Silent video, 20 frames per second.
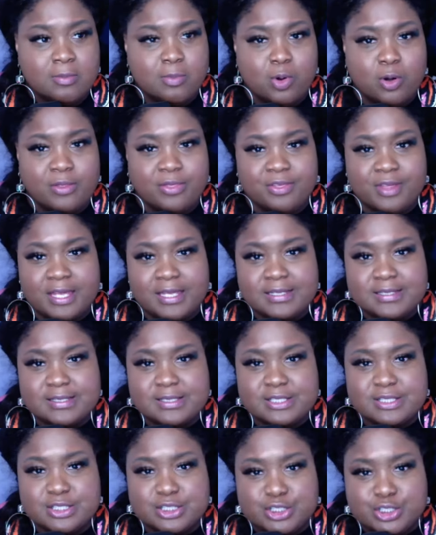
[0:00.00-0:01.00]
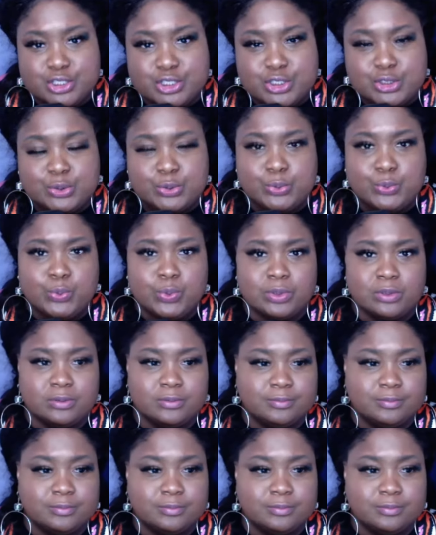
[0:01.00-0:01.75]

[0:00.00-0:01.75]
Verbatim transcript: more things to do.